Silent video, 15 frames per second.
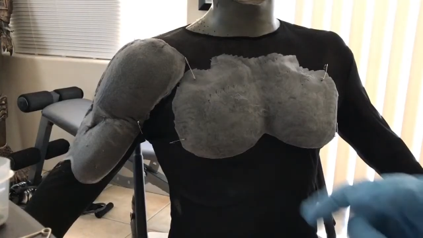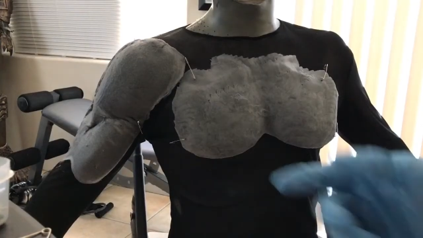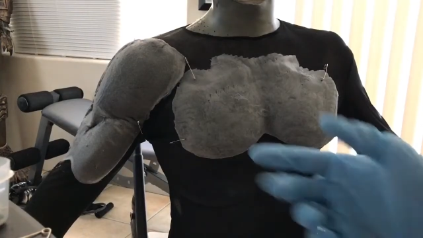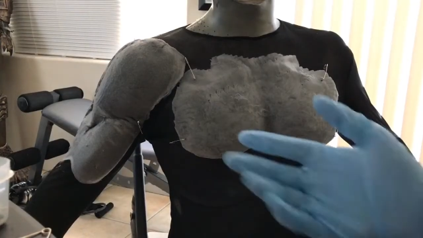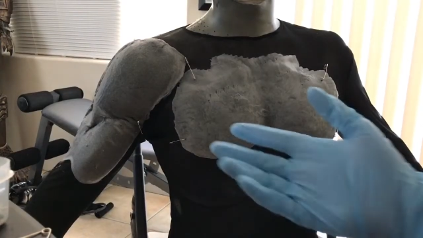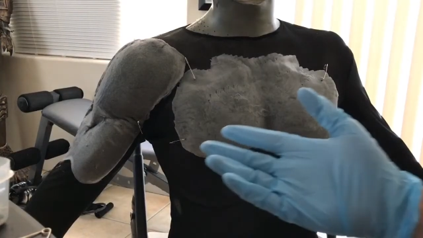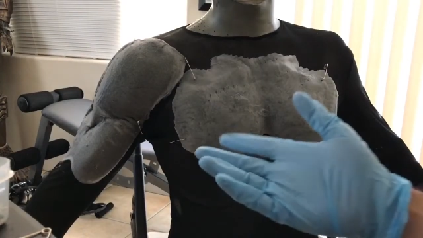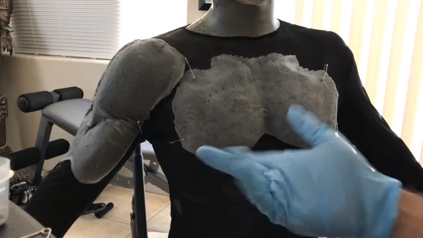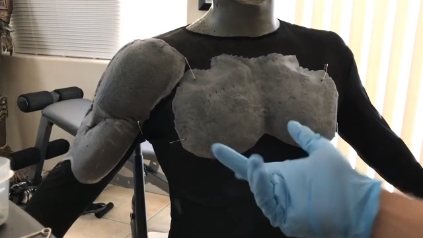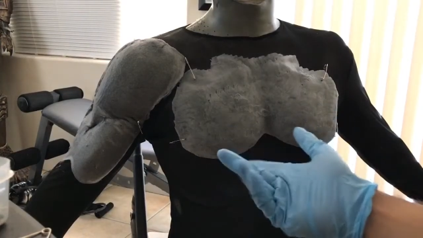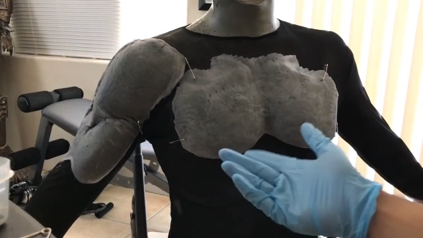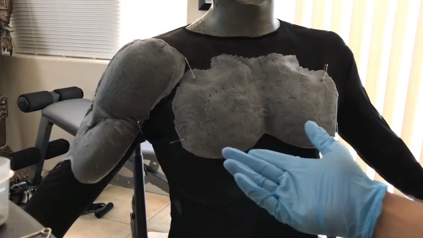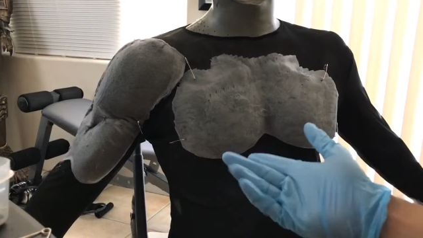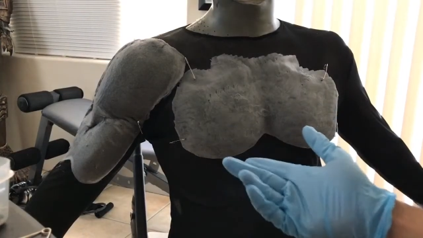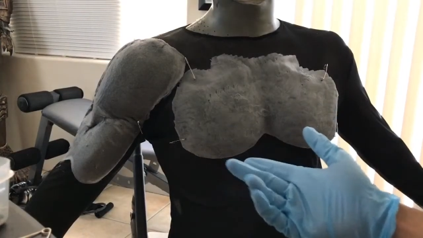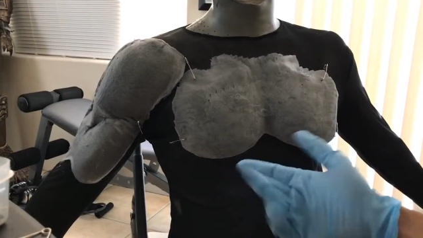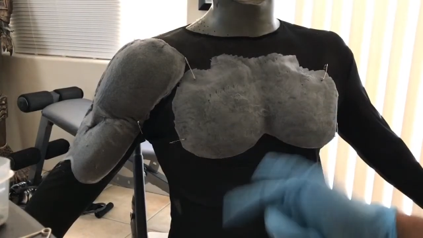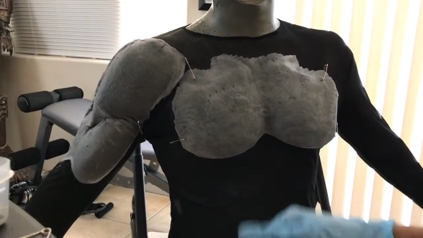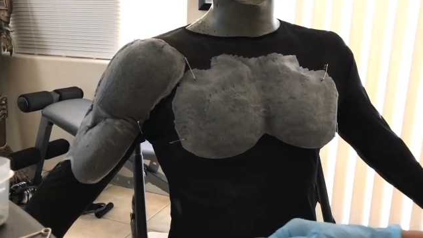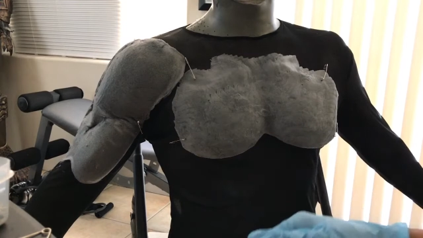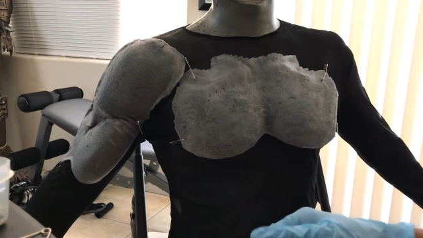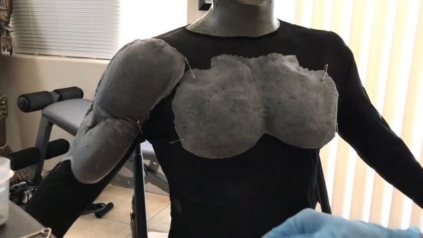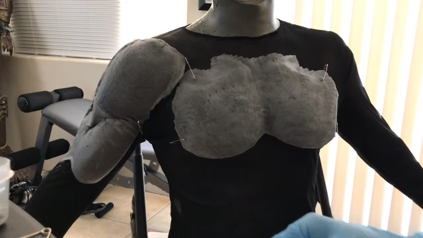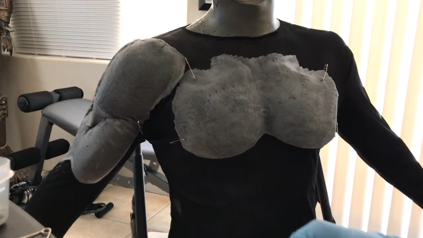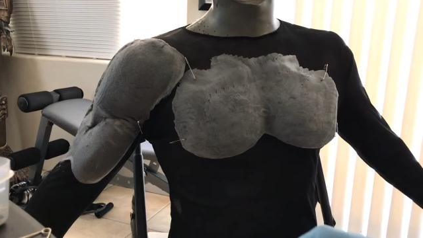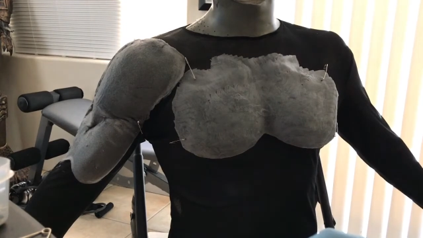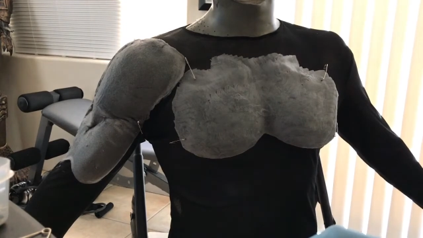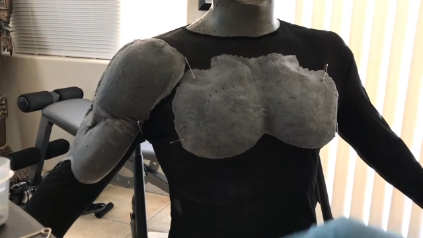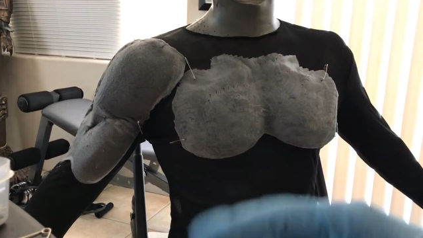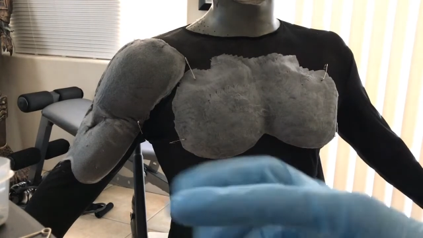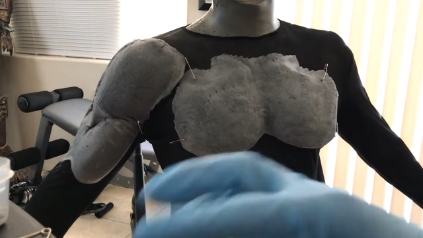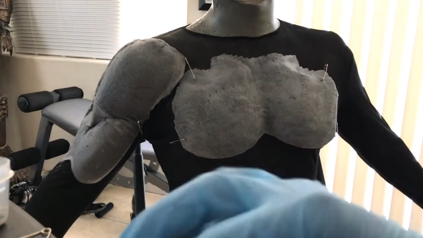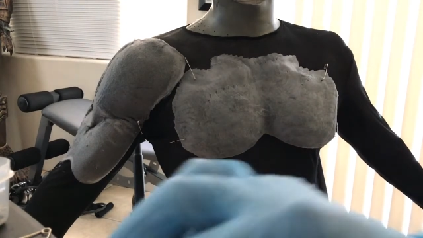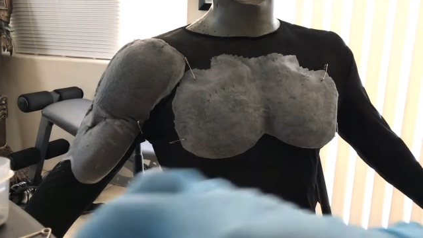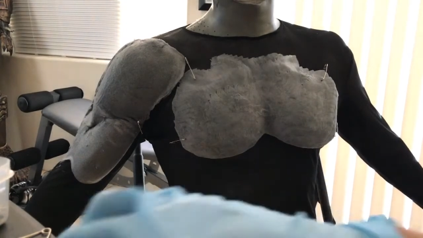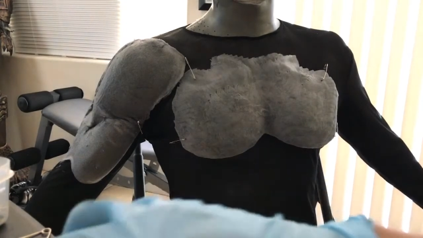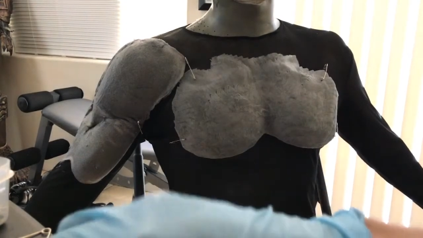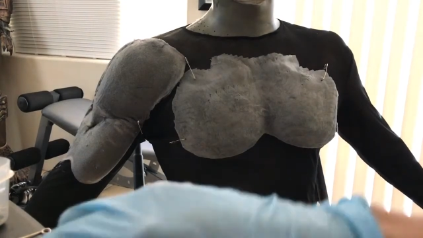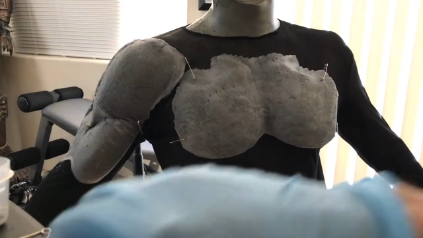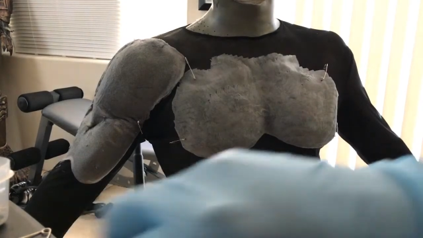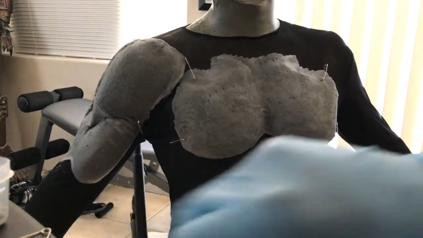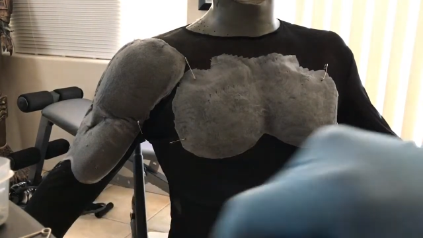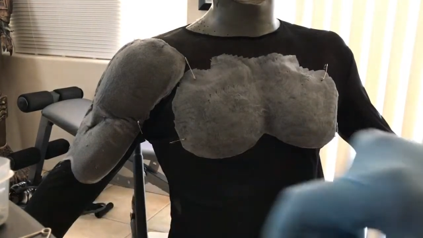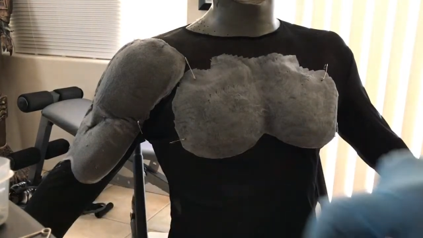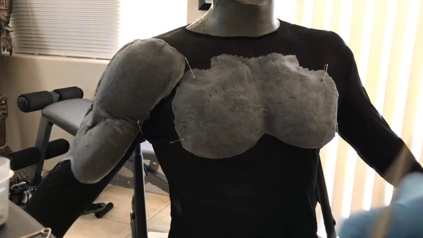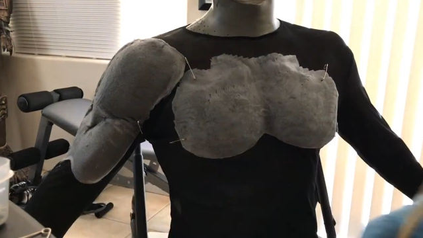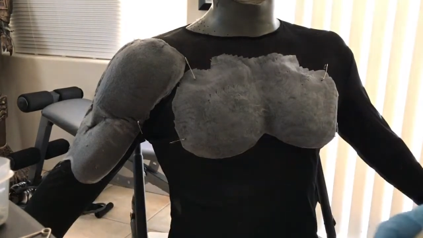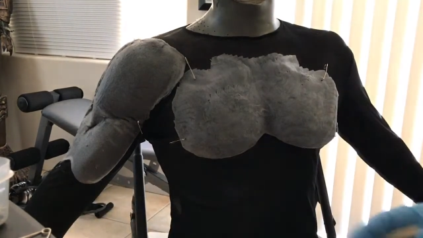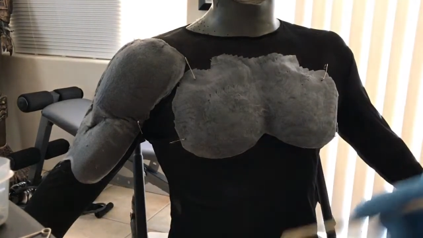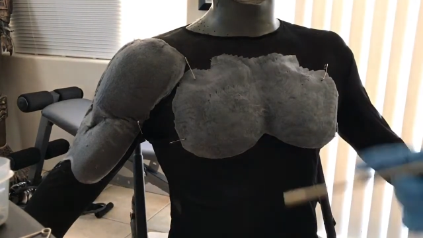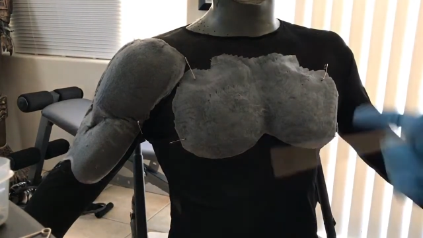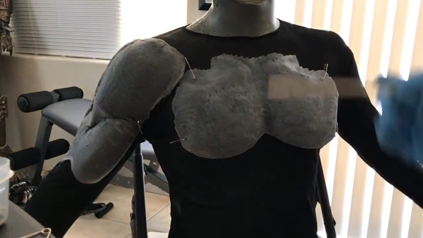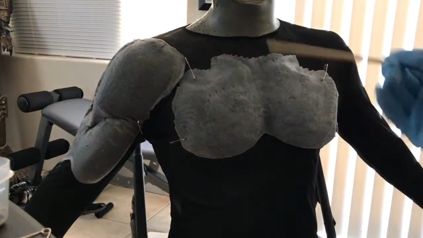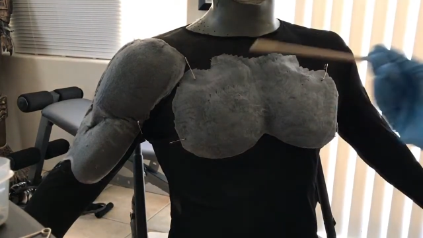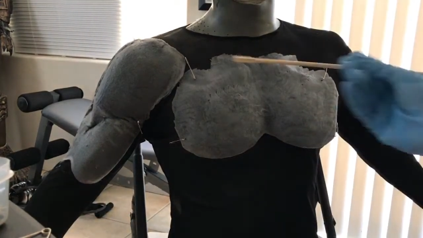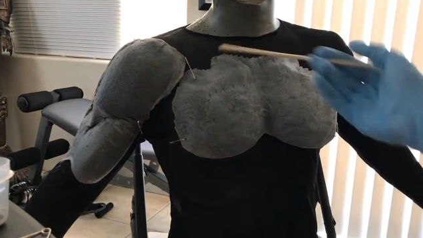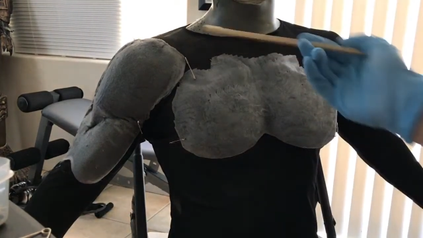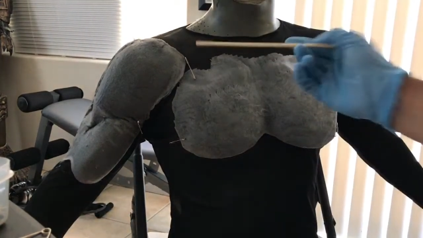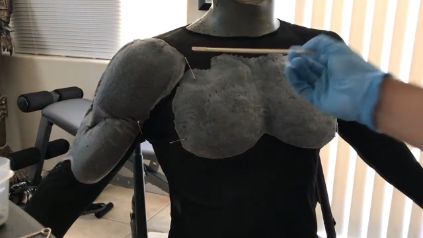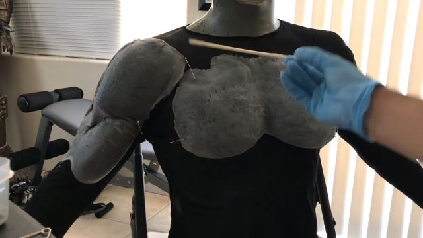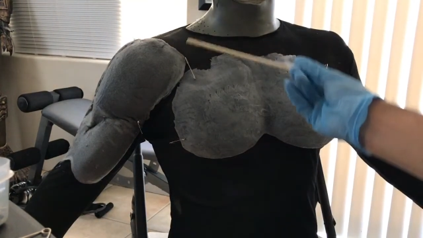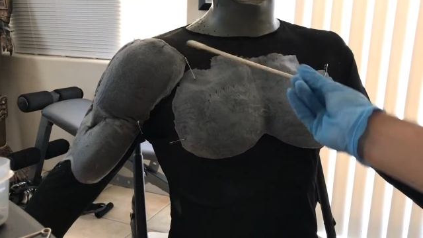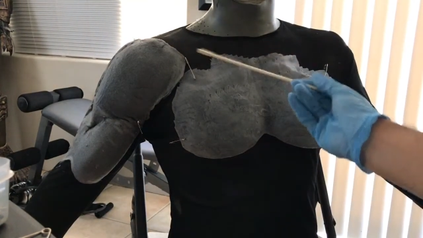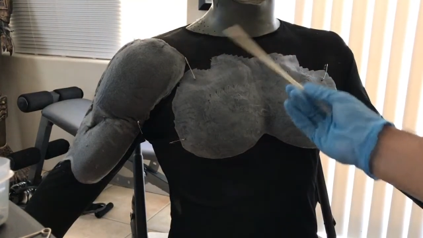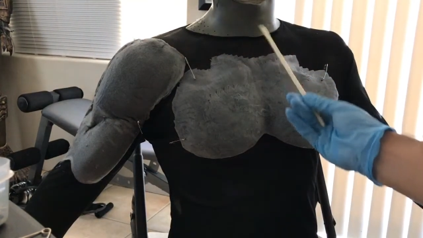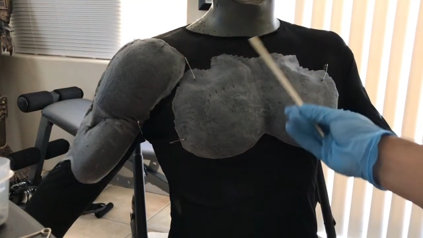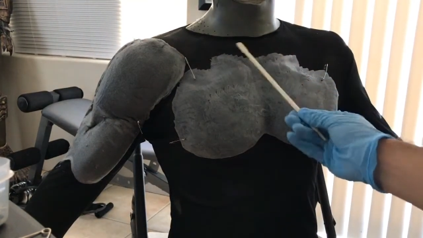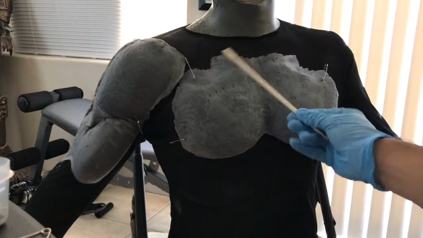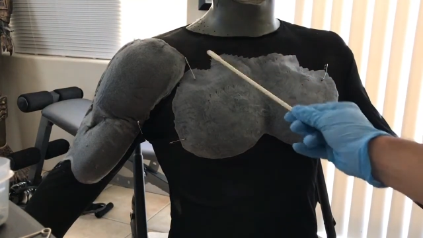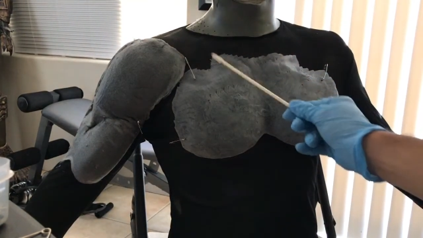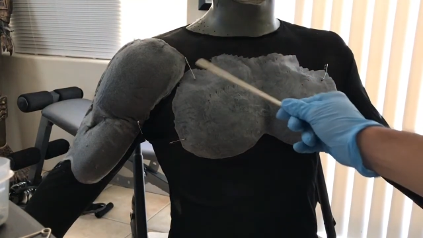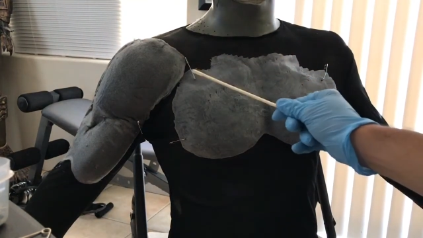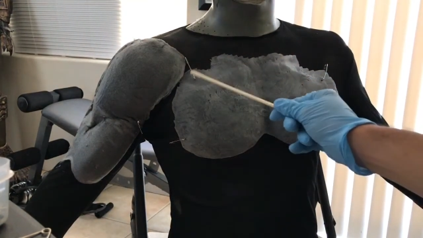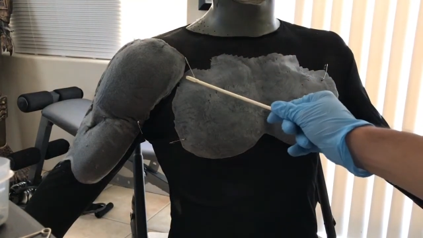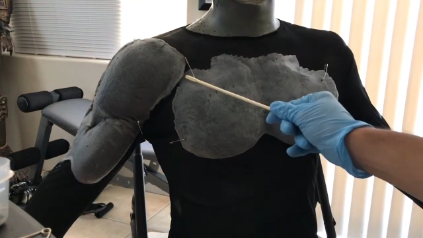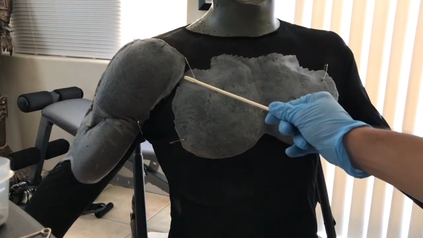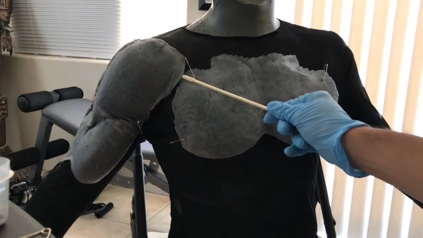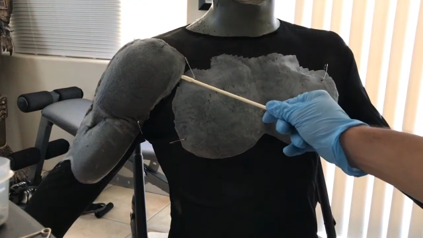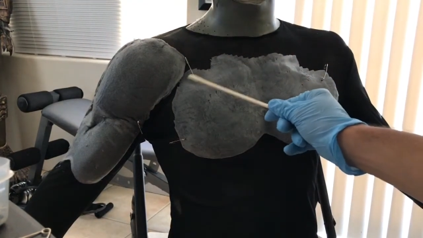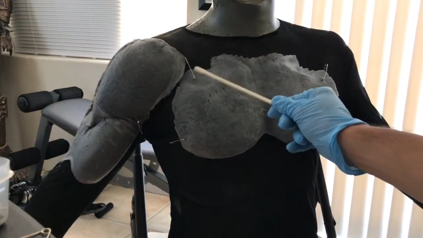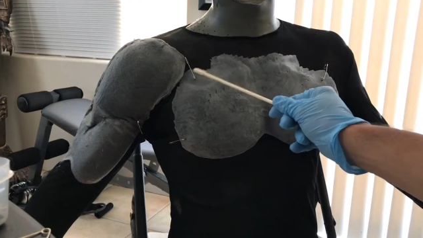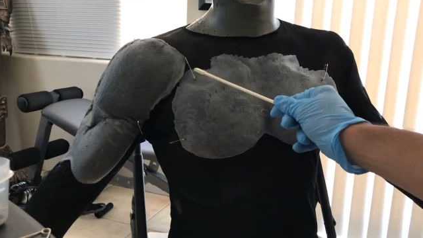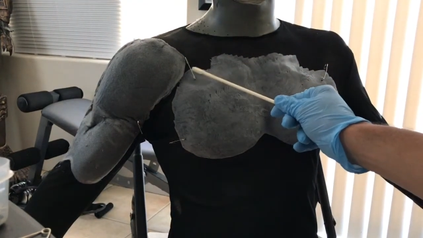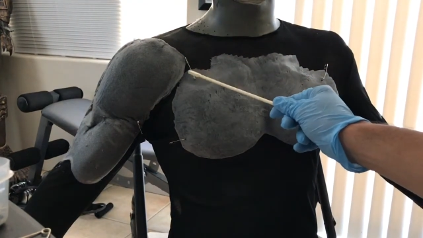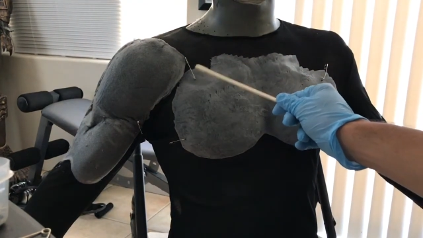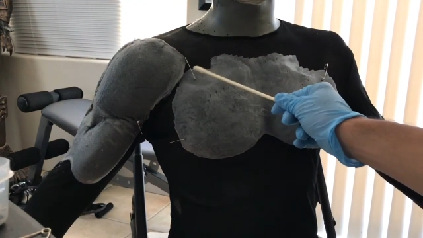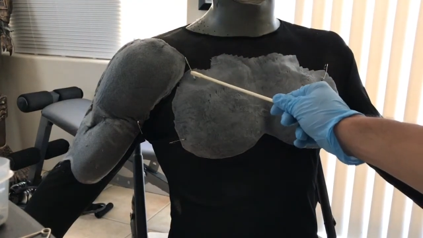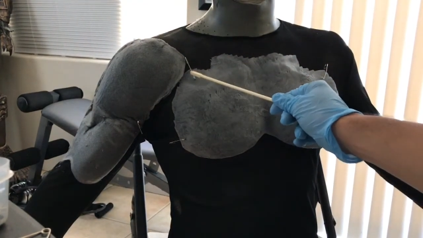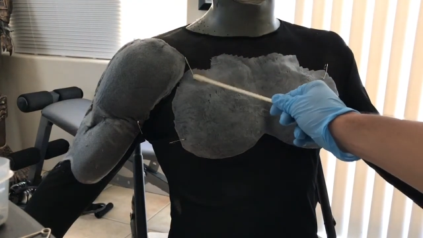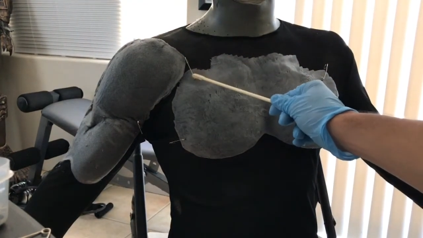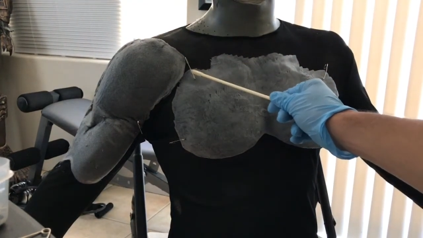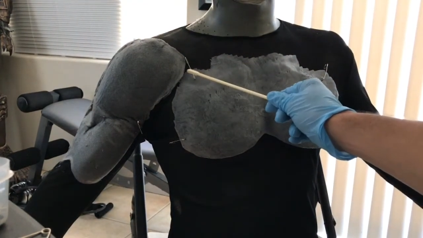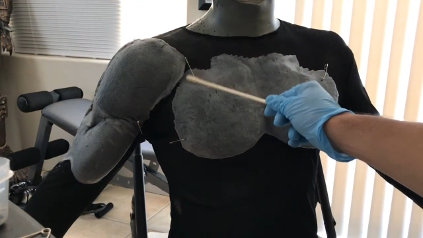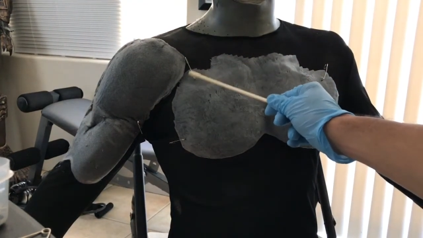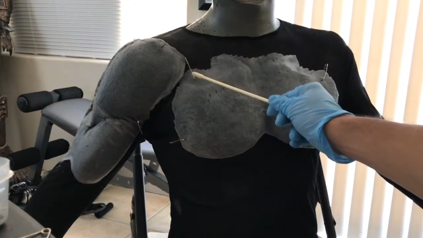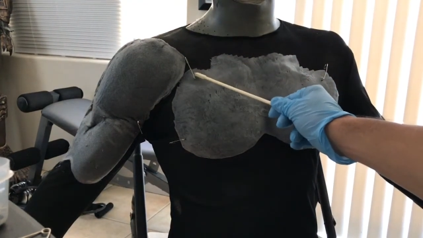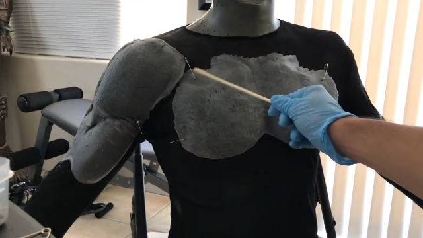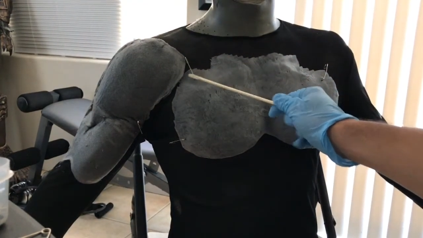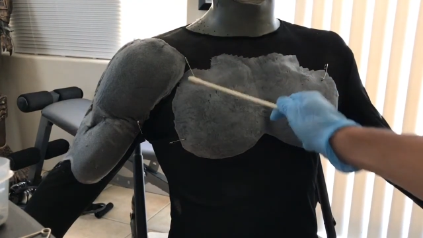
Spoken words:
(no speaker visible)